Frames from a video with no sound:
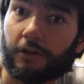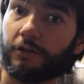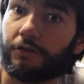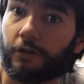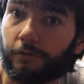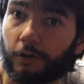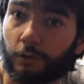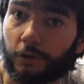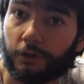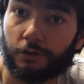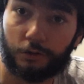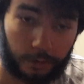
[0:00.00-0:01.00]
this if I
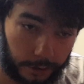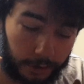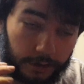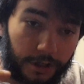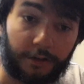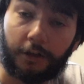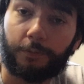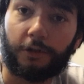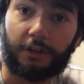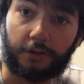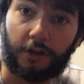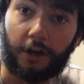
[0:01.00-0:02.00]
want to. It could take up
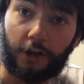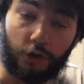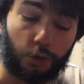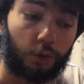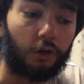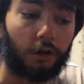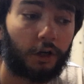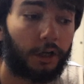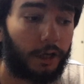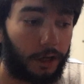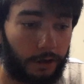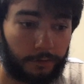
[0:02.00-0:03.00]
the entire drawer
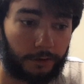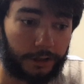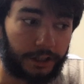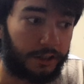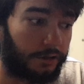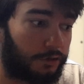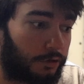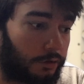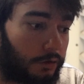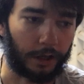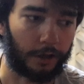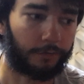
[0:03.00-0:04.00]
if I need it
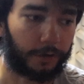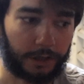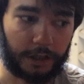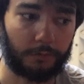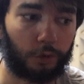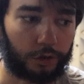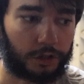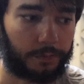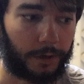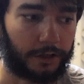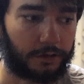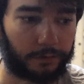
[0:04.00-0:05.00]
to. If I need more
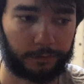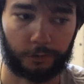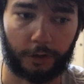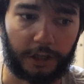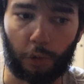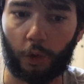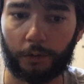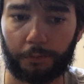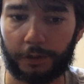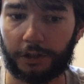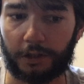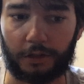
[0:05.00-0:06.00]
space for any
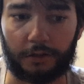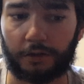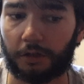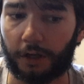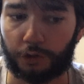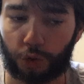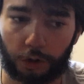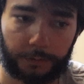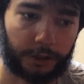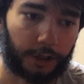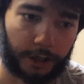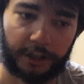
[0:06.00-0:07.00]
one particular size drill
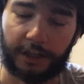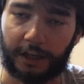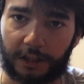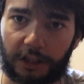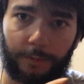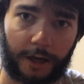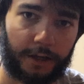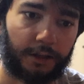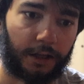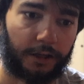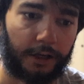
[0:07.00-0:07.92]
bit, I can expand that